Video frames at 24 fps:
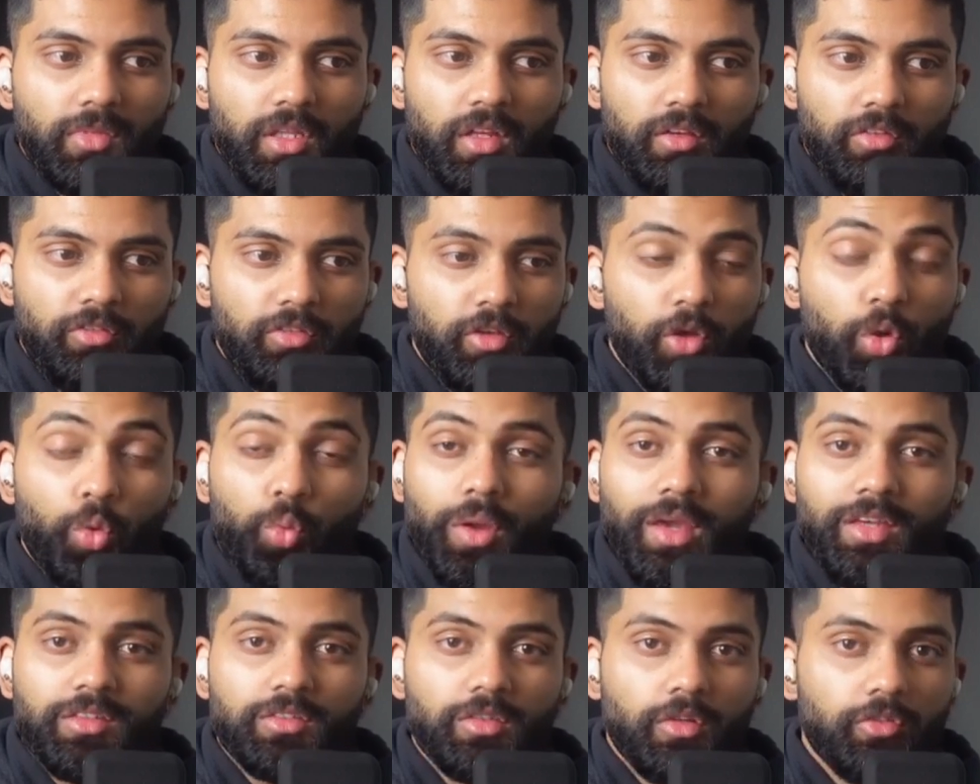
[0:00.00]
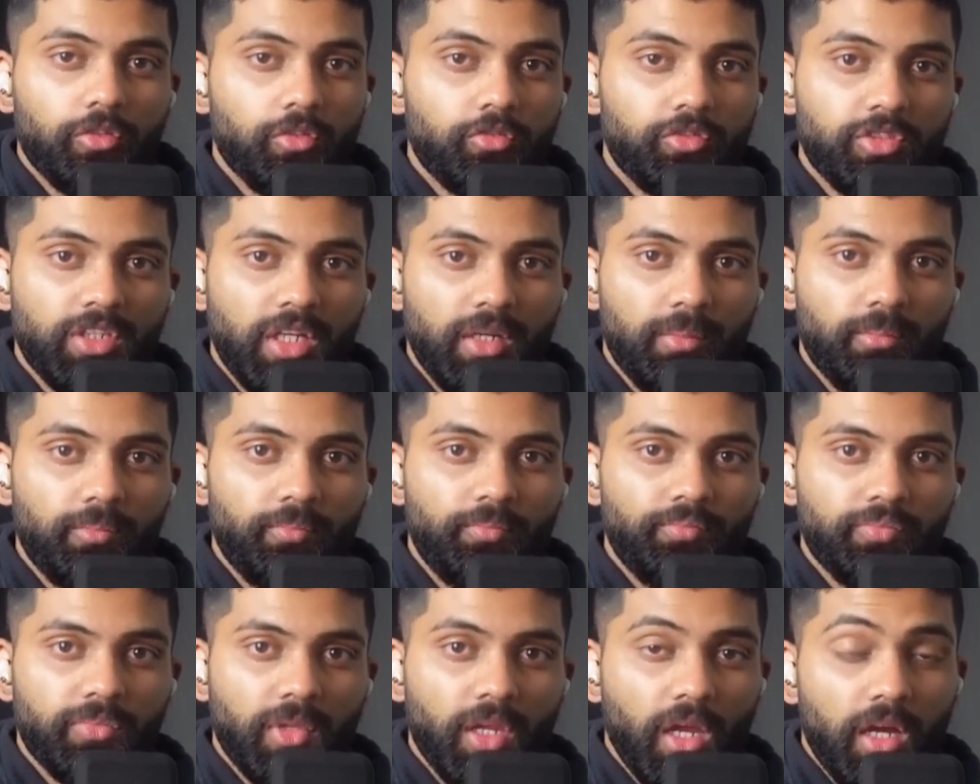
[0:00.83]
a few weeks off of gym,
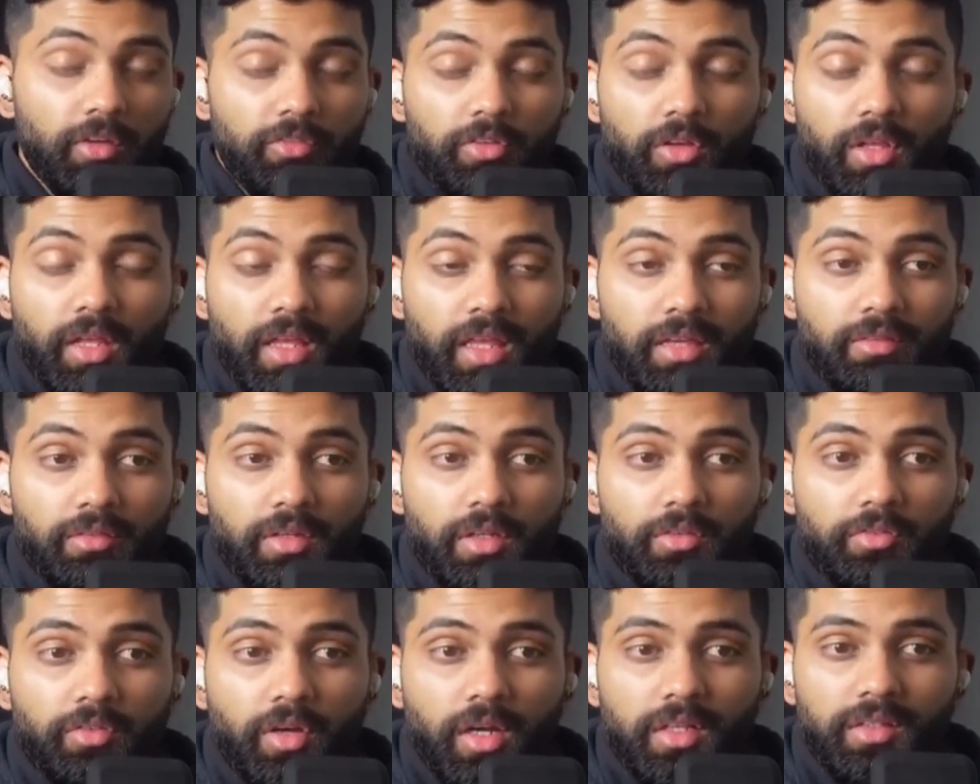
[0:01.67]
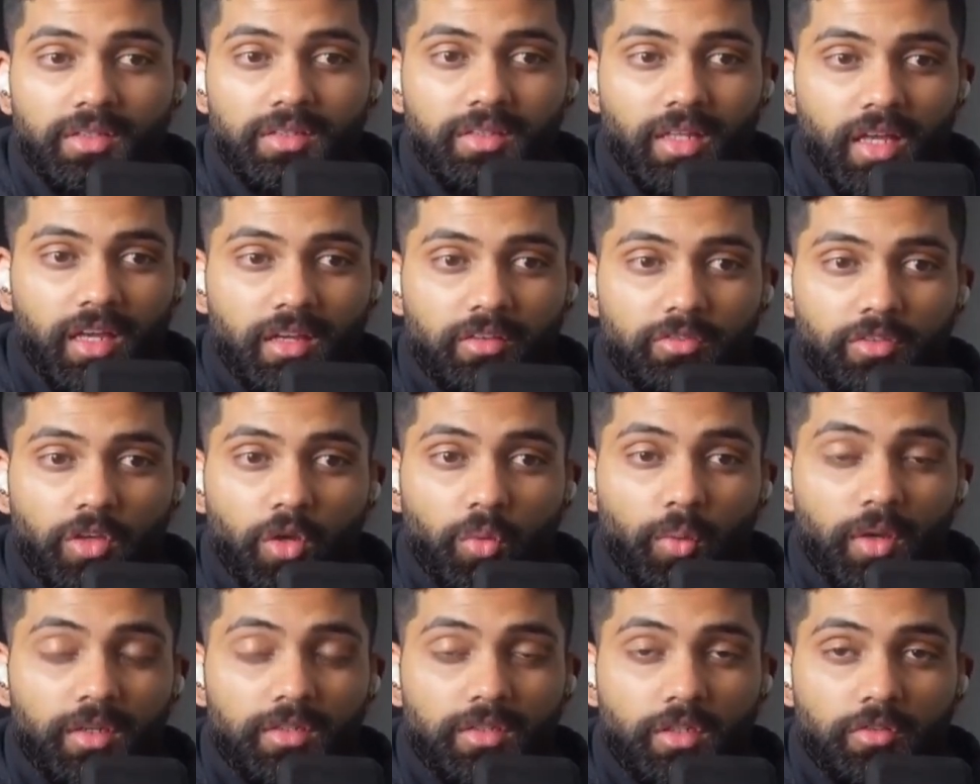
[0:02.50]
I feel like even if I take a
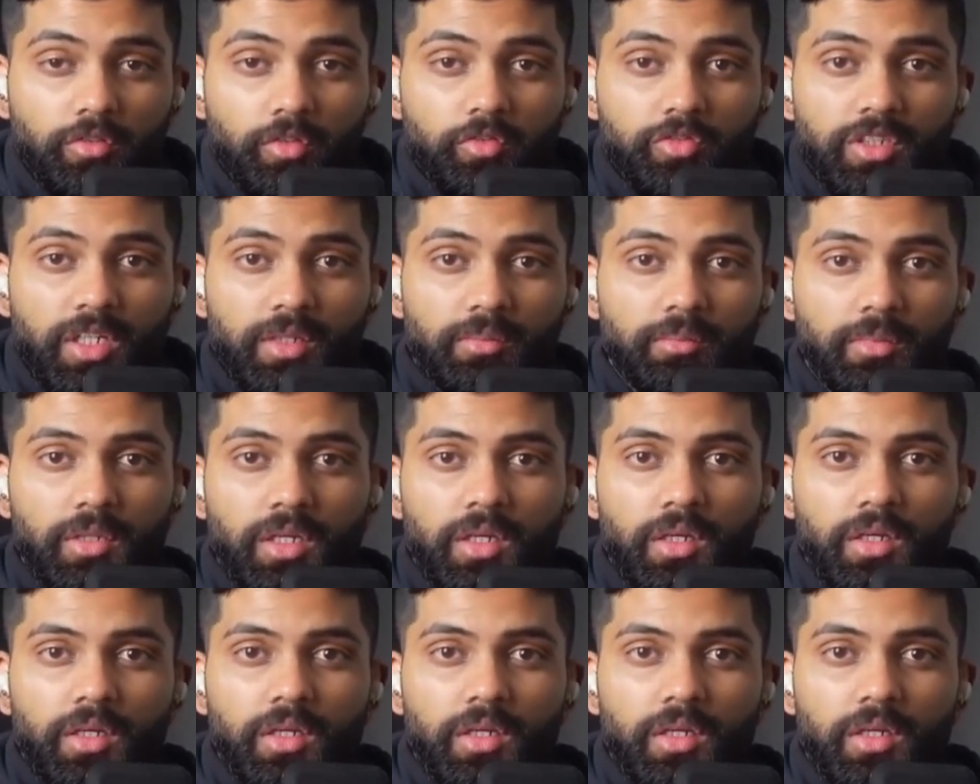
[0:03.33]
few weeks off of gym,